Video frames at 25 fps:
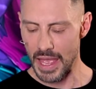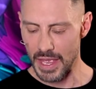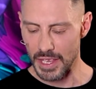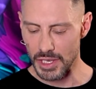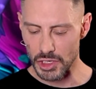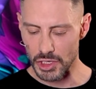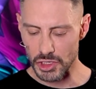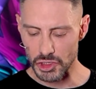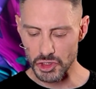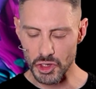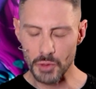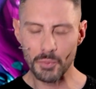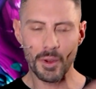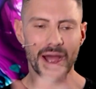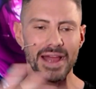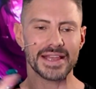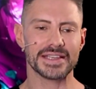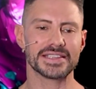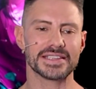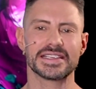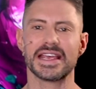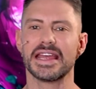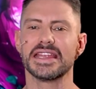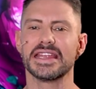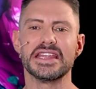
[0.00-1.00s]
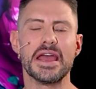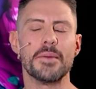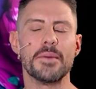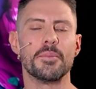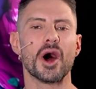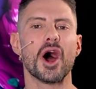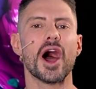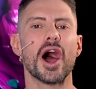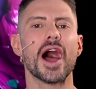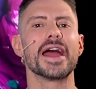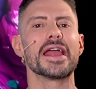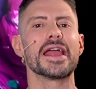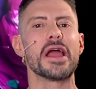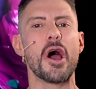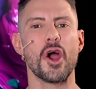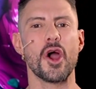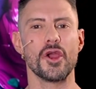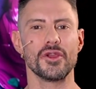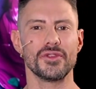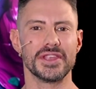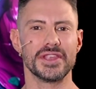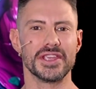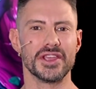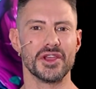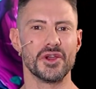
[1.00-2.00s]
You might say, yeah, but I
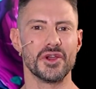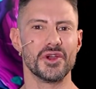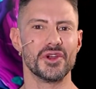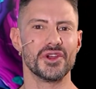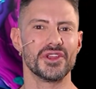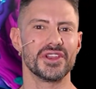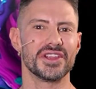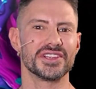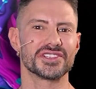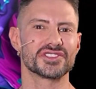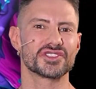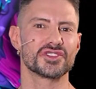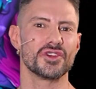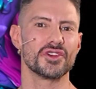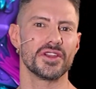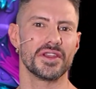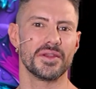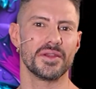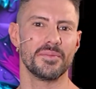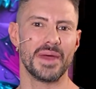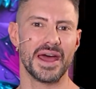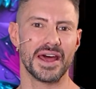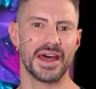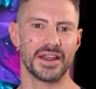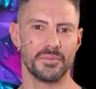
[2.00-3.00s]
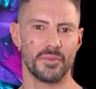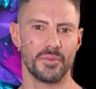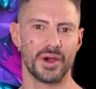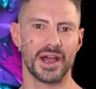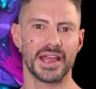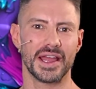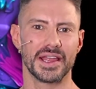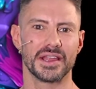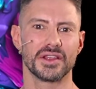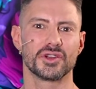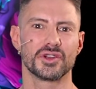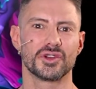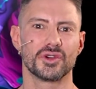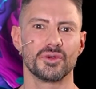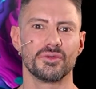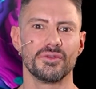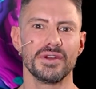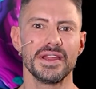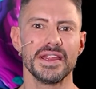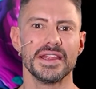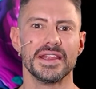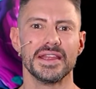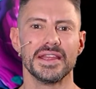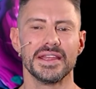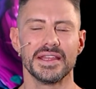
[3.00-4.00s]
only earn a certain amount in my
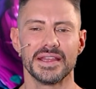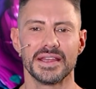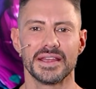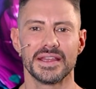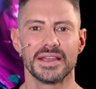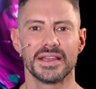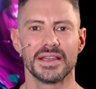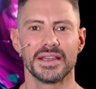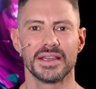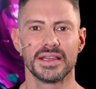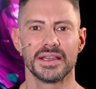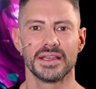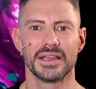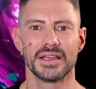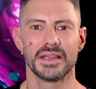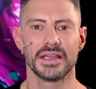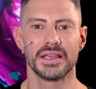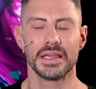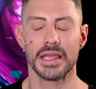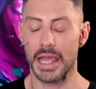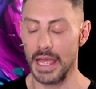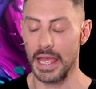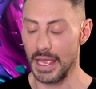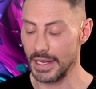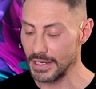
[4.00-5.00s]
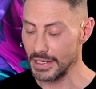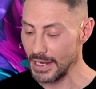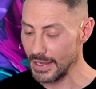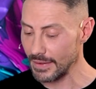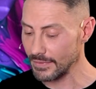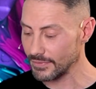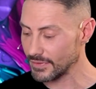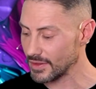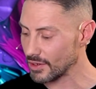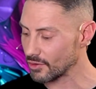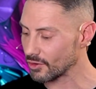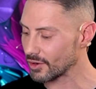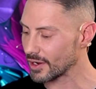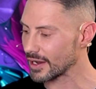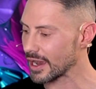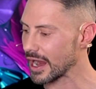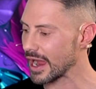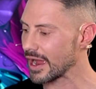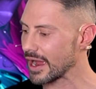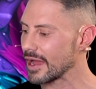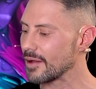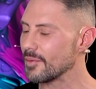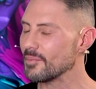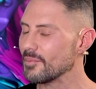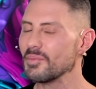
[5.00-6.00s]
career. And yet there are
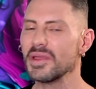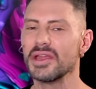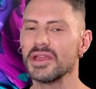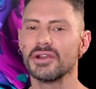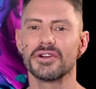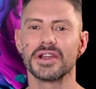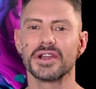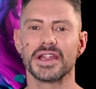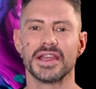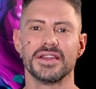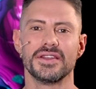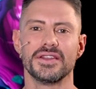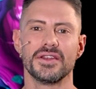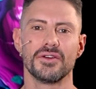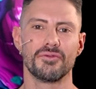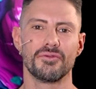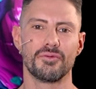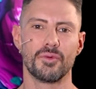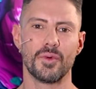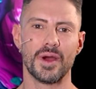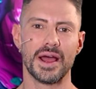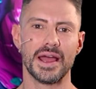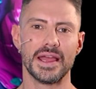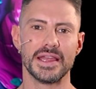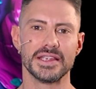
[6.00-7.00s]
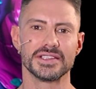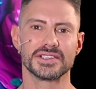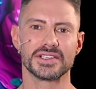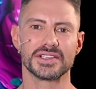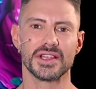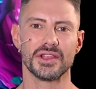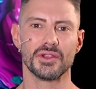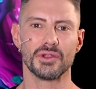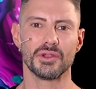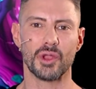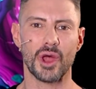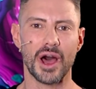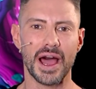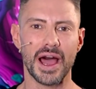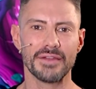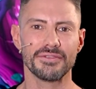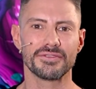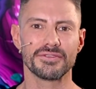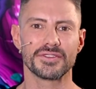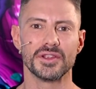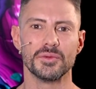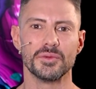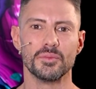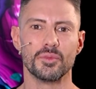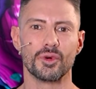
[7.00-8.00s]
a myriad of ways that life
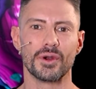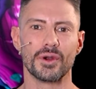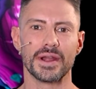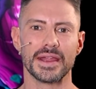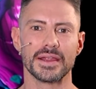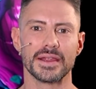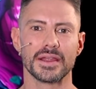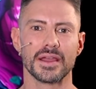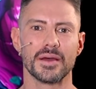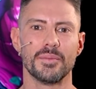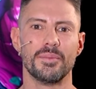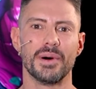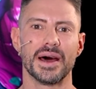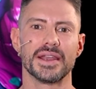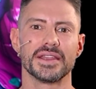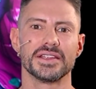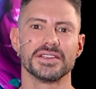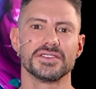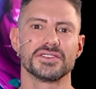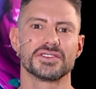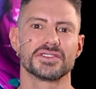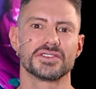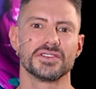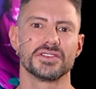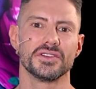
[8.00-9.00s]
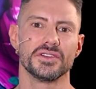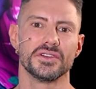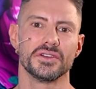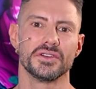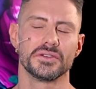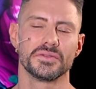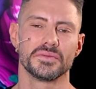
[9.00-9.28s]
can bring abundance to you.